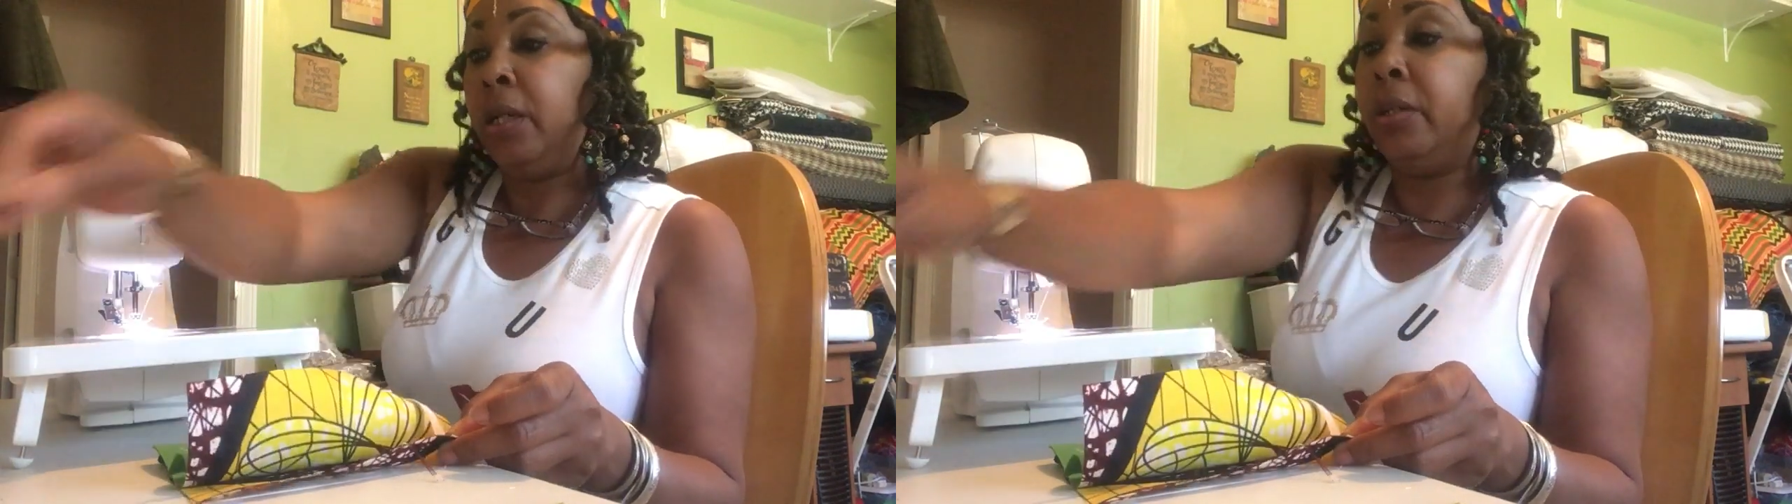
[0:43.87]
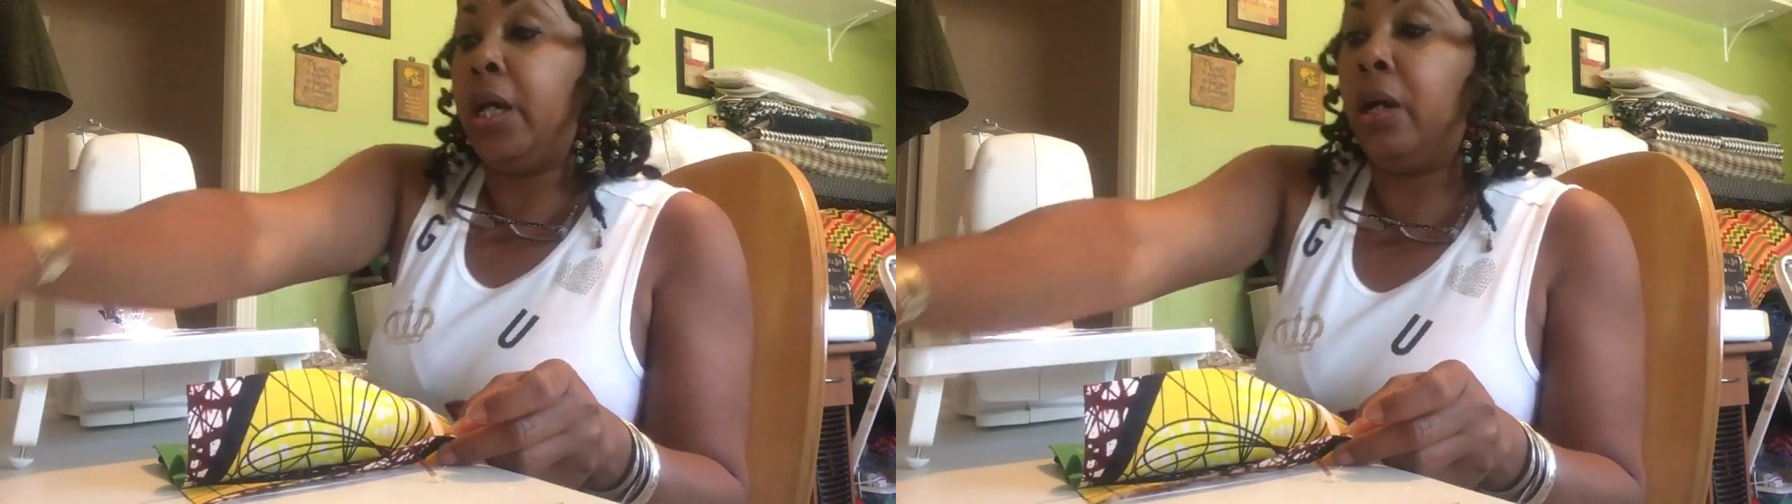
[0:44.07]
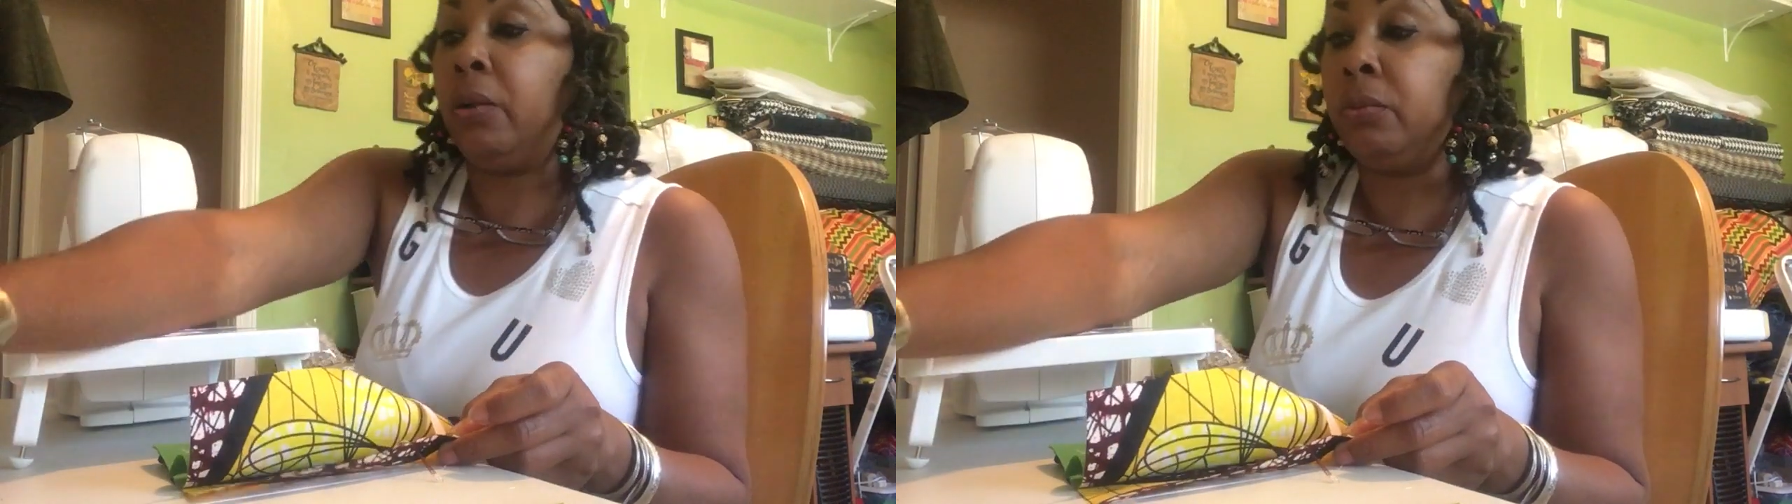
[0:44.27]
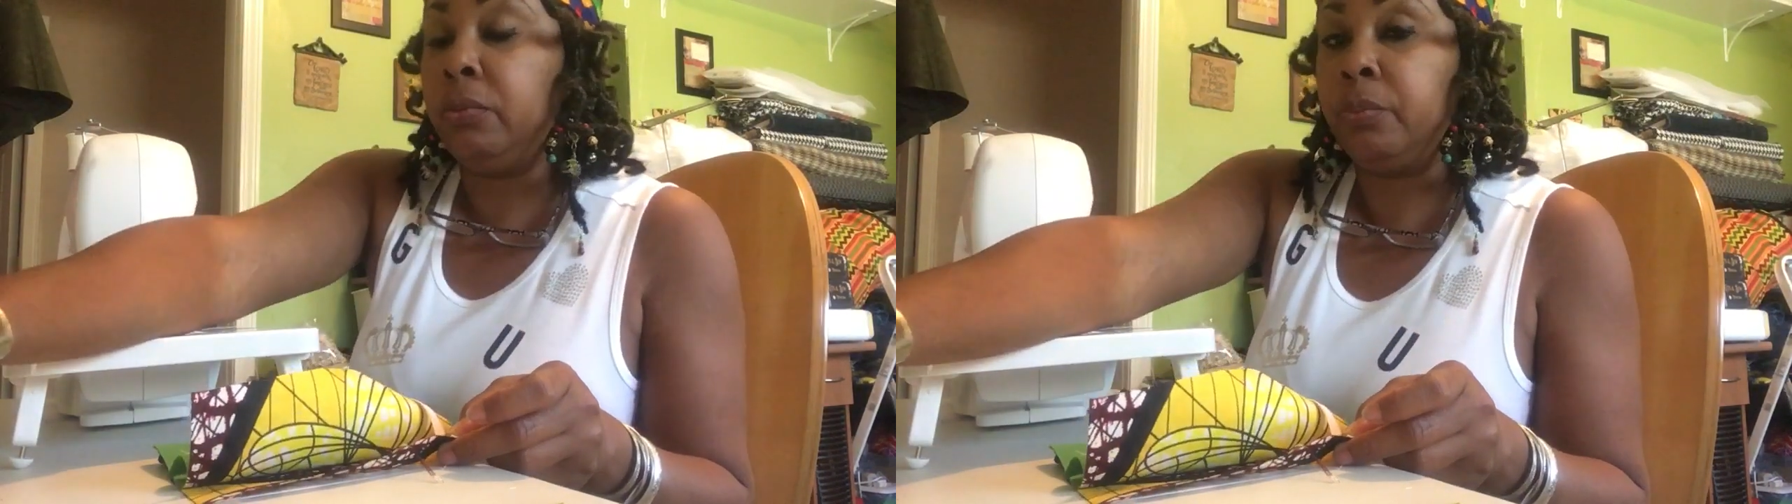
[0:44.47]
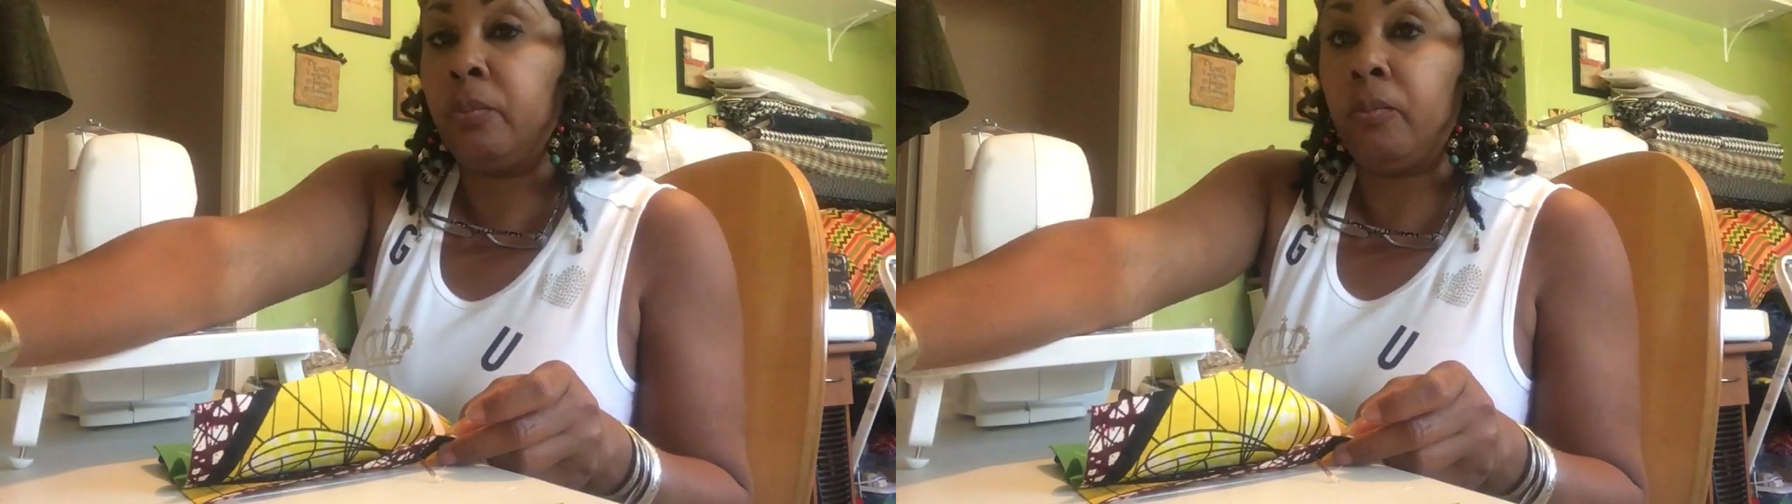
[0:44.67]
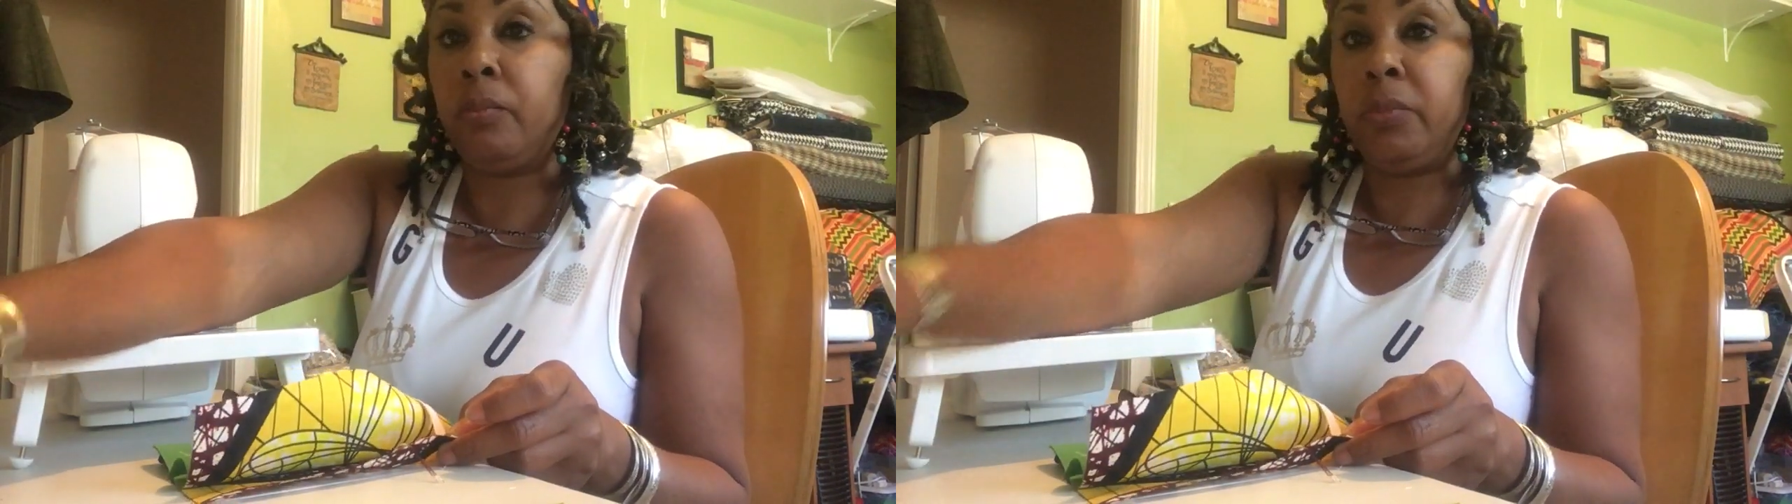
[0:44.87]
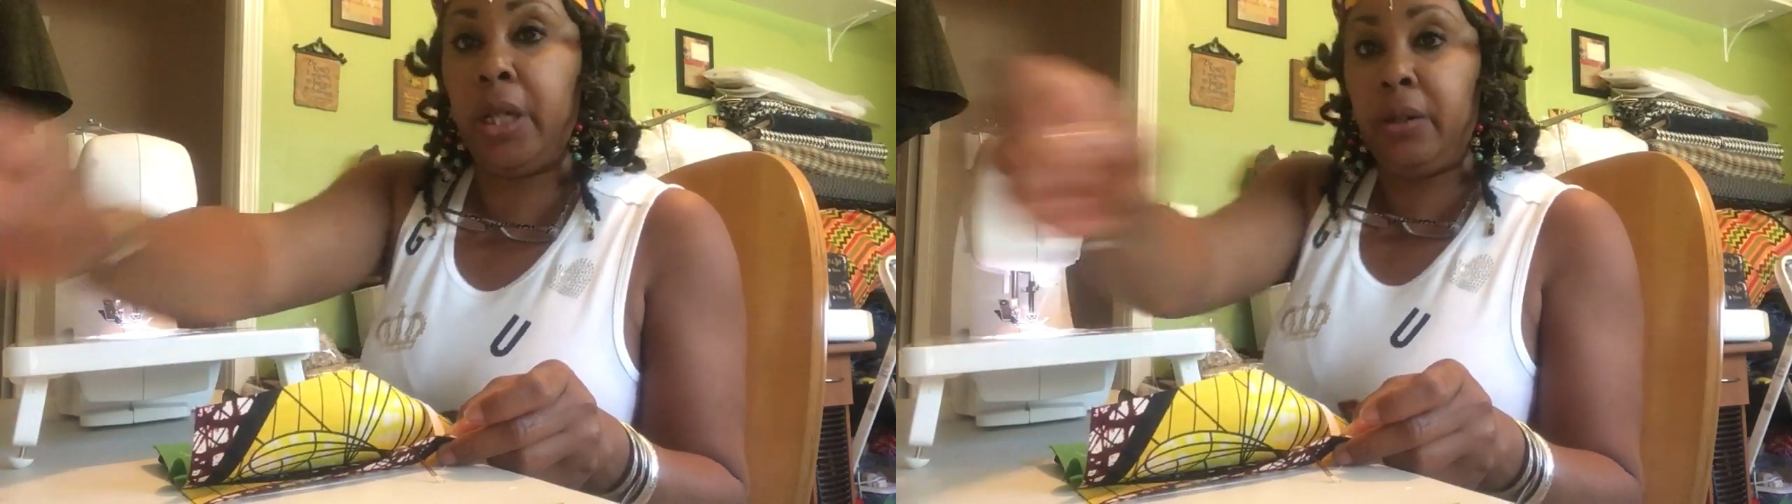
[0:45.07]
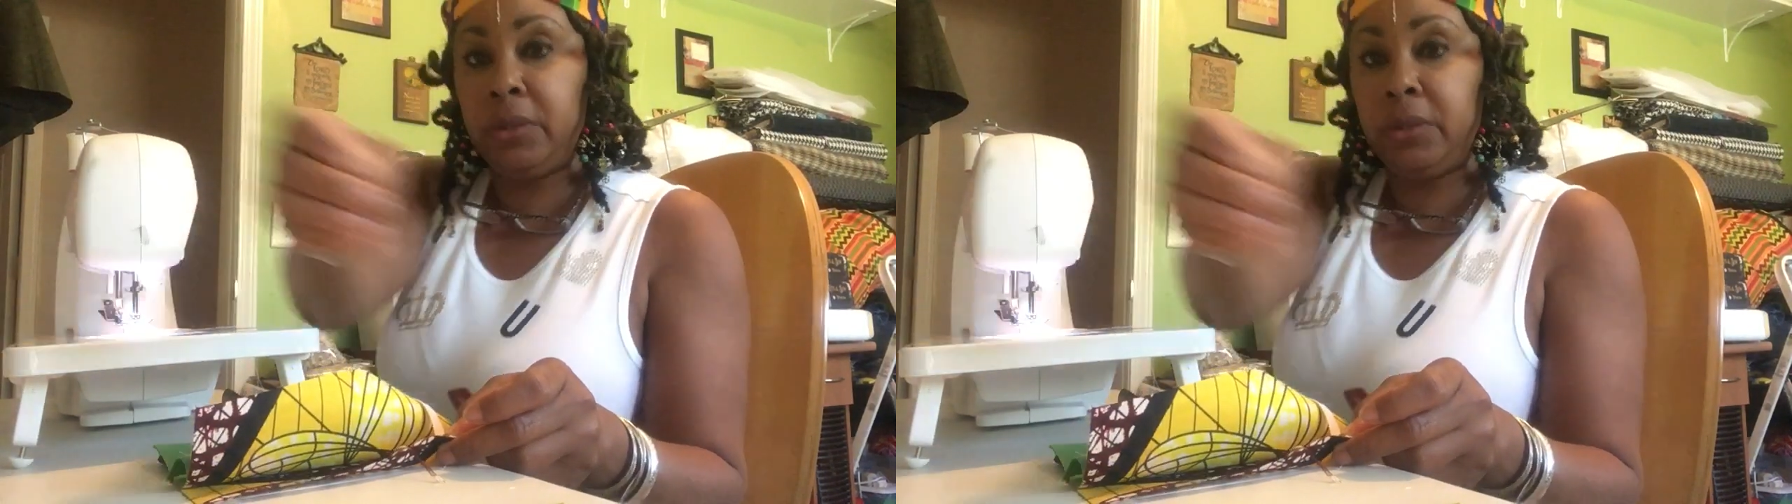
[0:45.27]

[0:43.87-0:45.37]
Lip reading: Now, there